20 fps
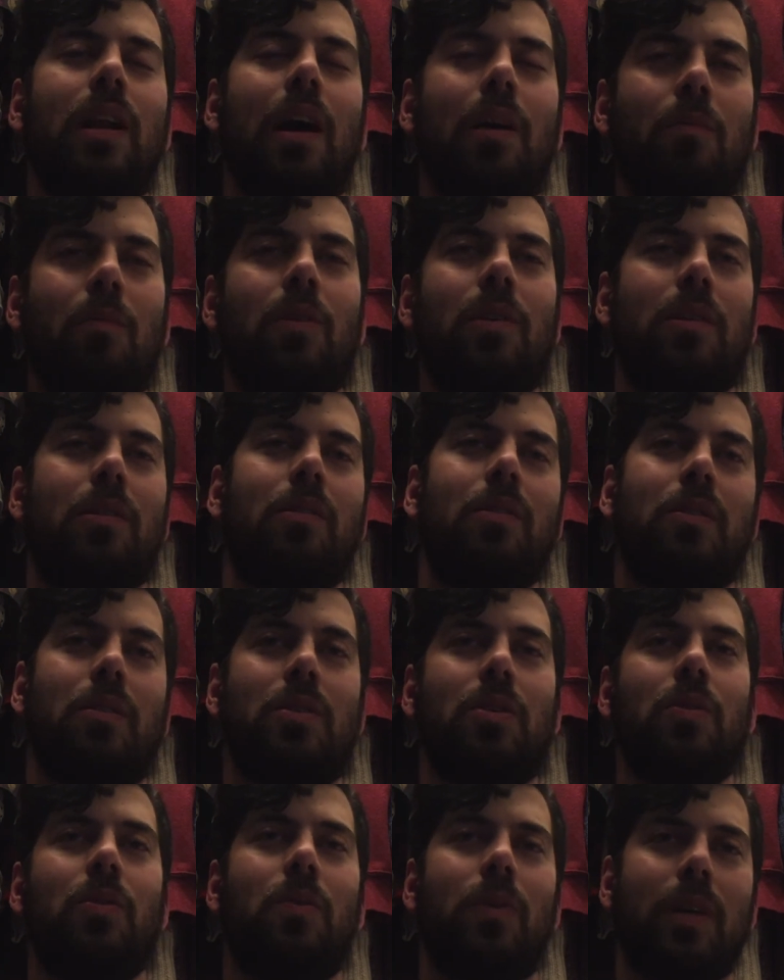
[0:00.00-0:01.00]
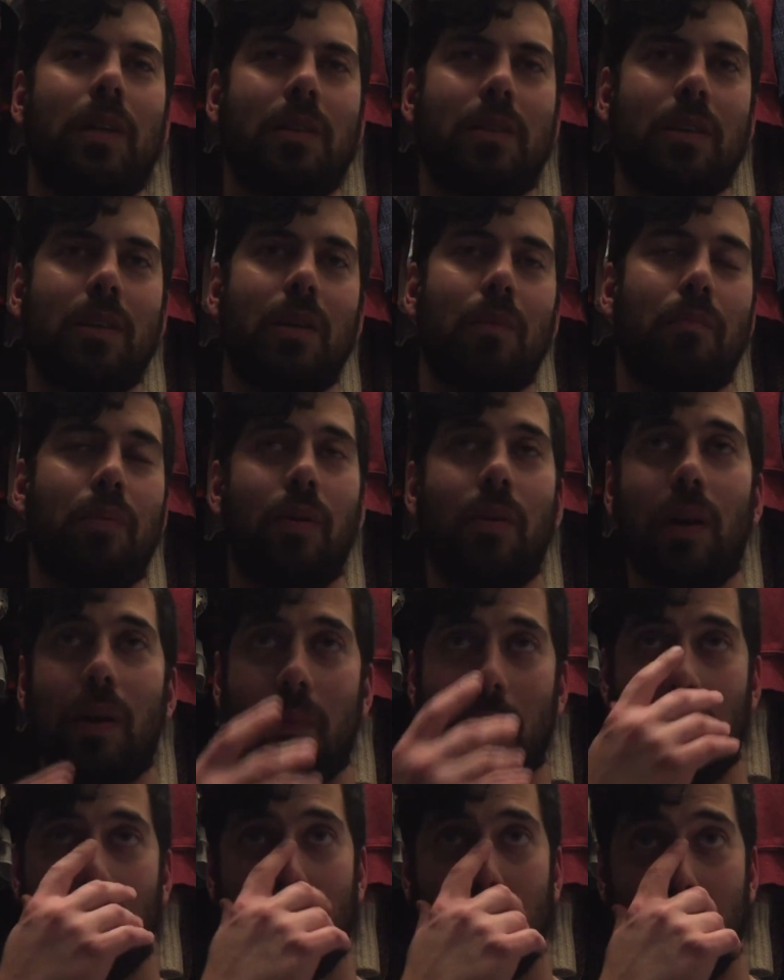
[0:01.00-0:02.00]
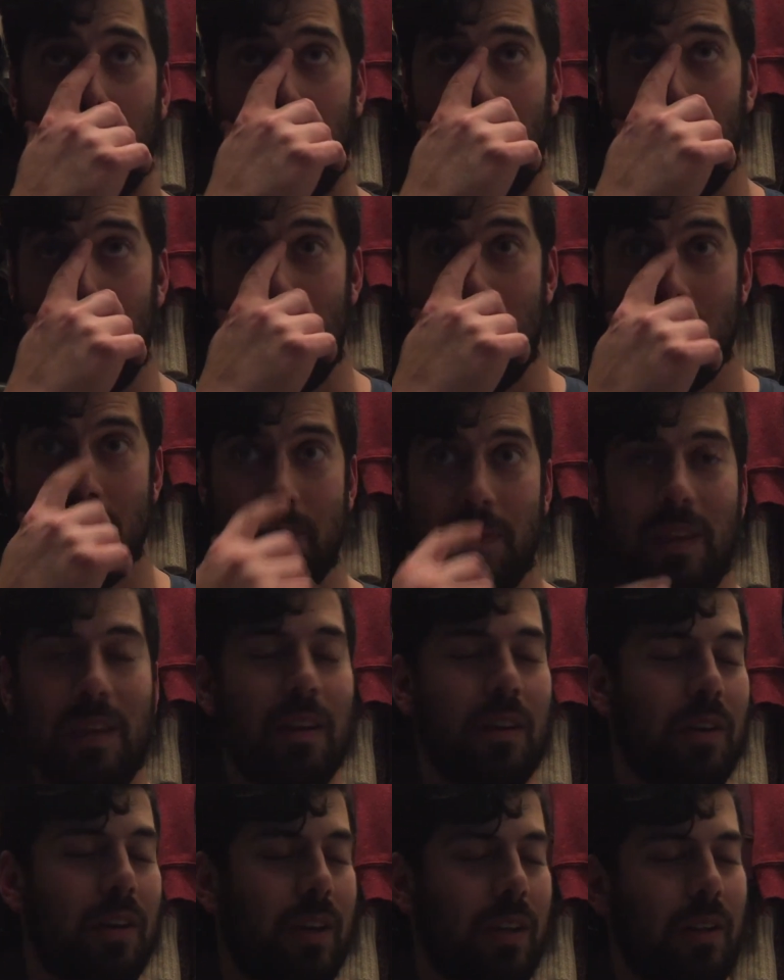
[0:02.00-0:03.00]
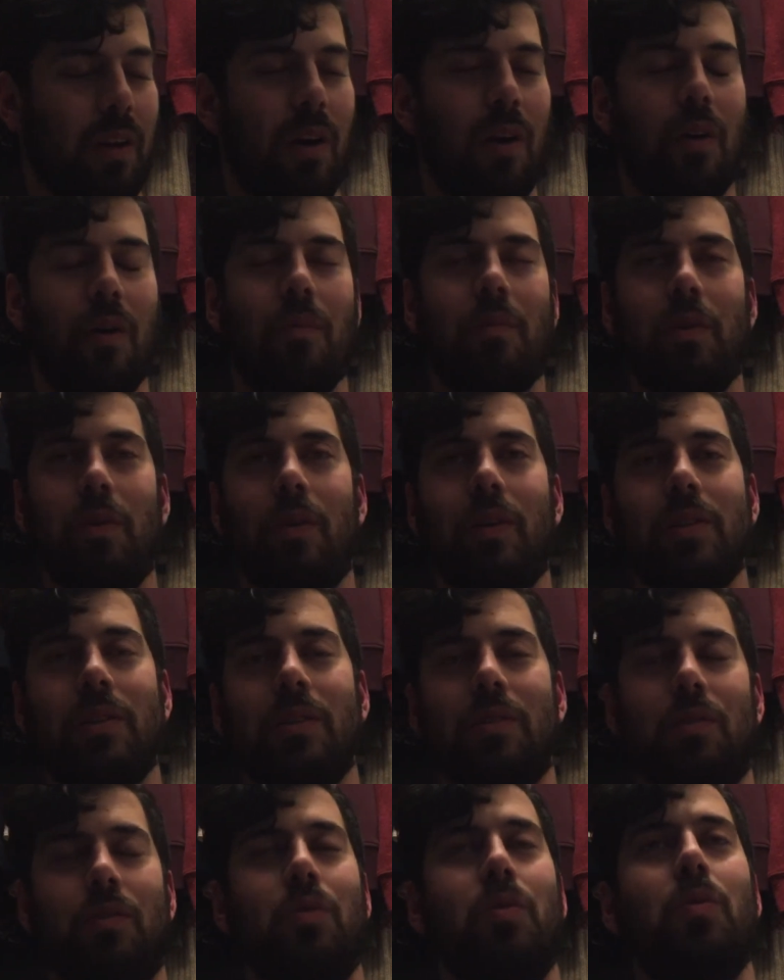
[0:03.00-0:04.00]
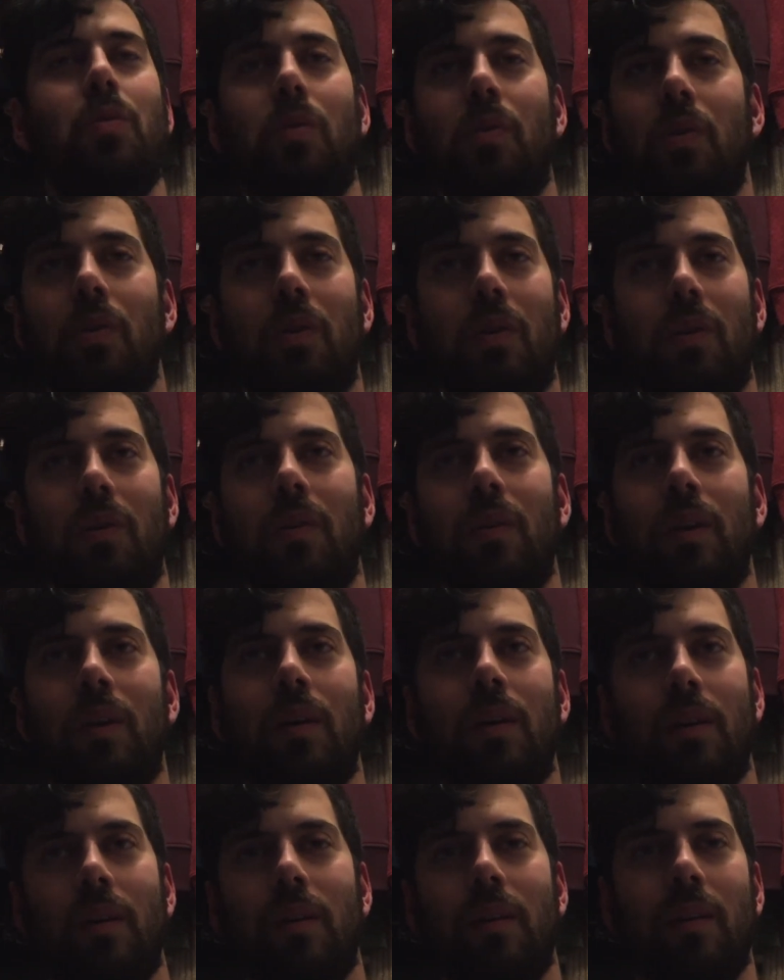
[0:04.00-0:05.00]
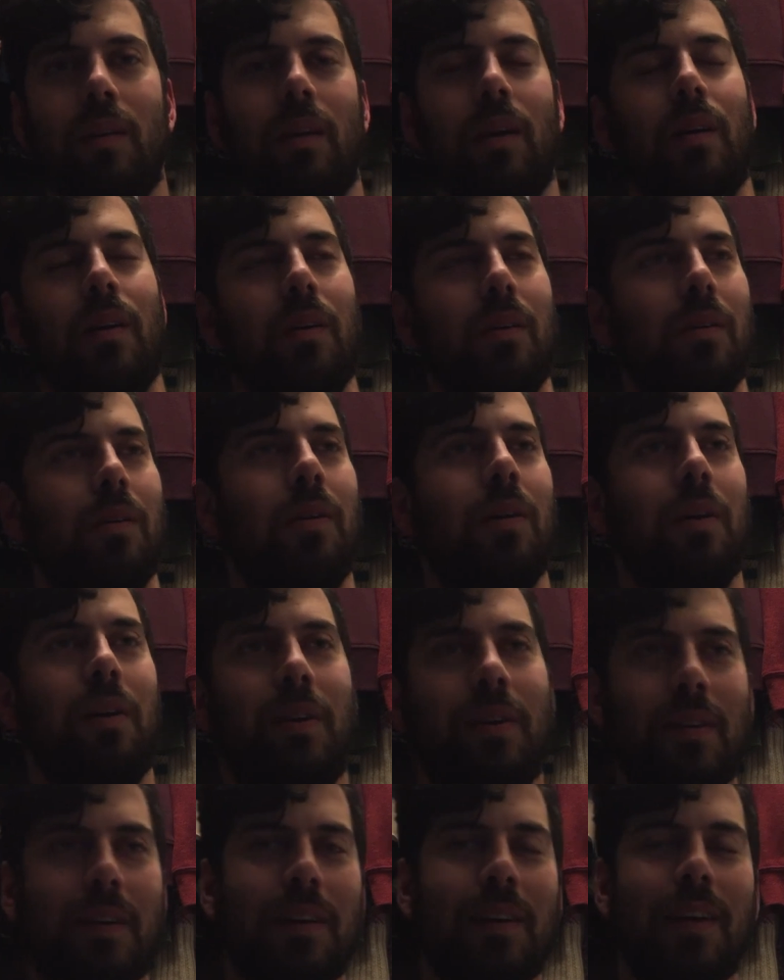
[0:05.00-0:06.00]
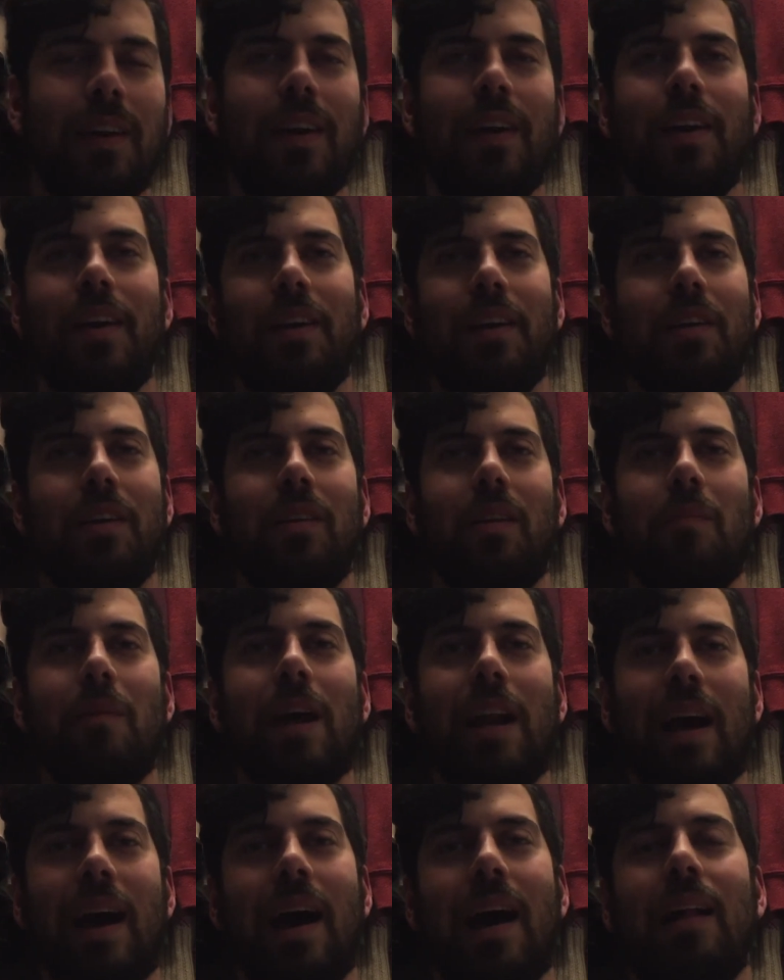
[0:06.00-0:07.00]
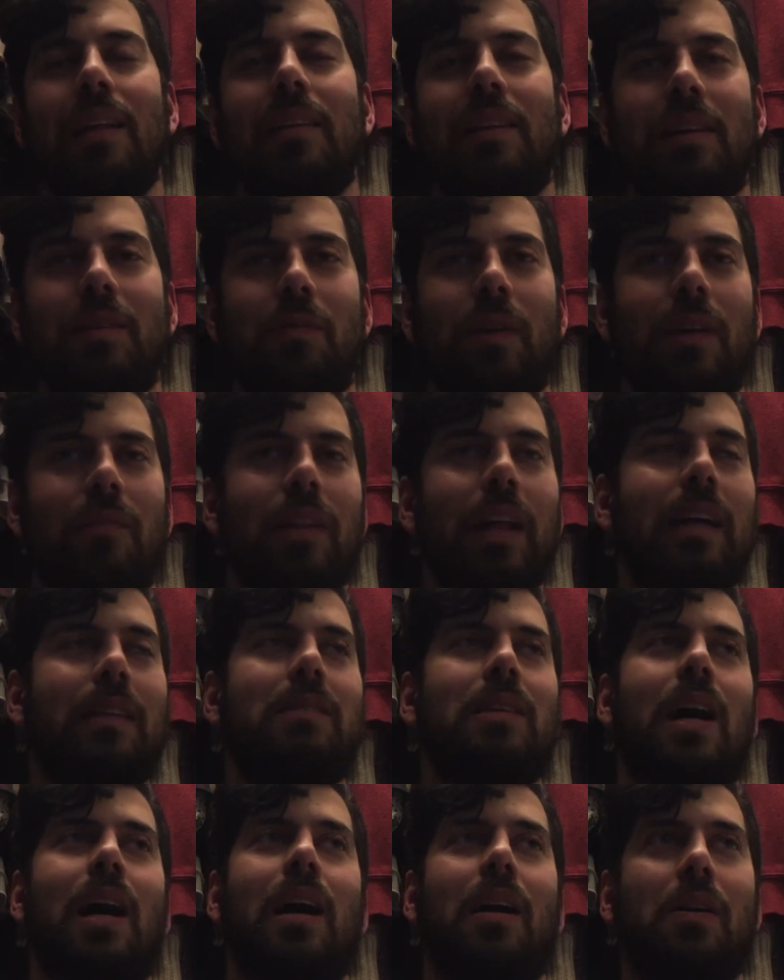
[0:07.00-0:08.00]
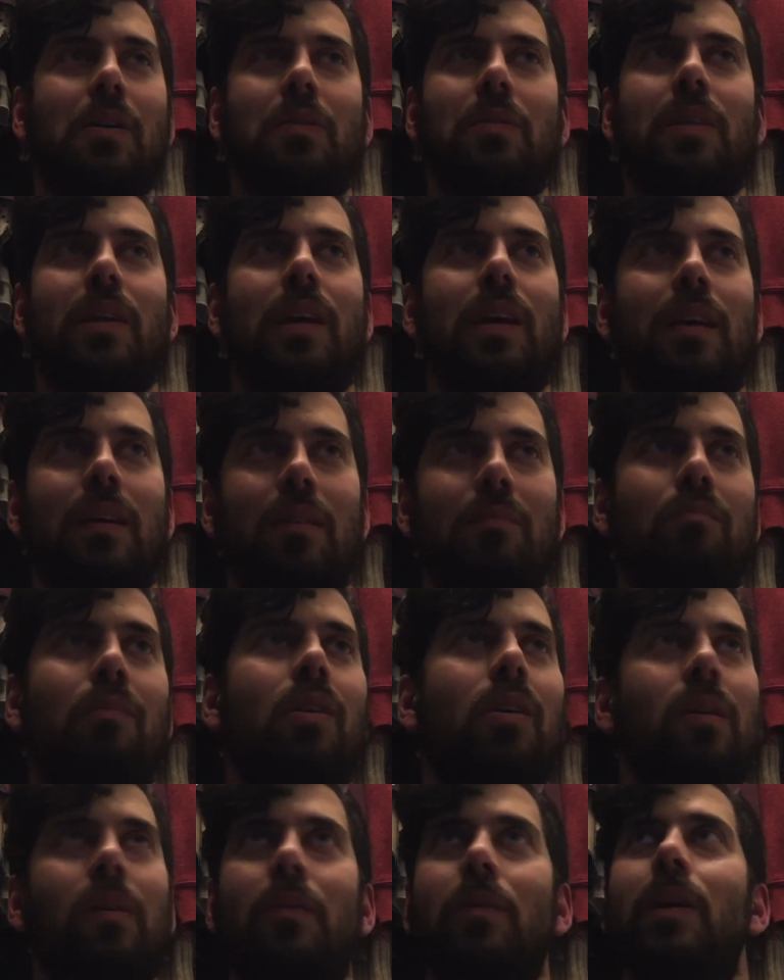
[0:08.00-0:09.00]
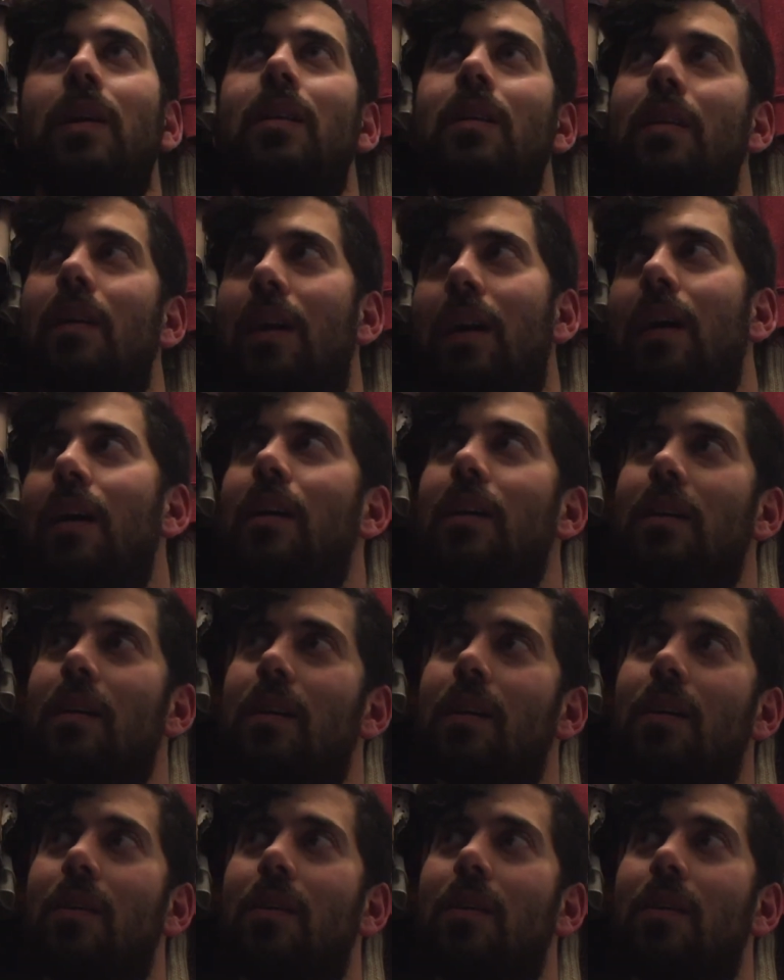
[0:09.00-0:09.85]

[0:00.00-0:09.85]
I wouldn't do it to the point where you can just Google the amount of holidays we have, like Taco Day and Margarita Day,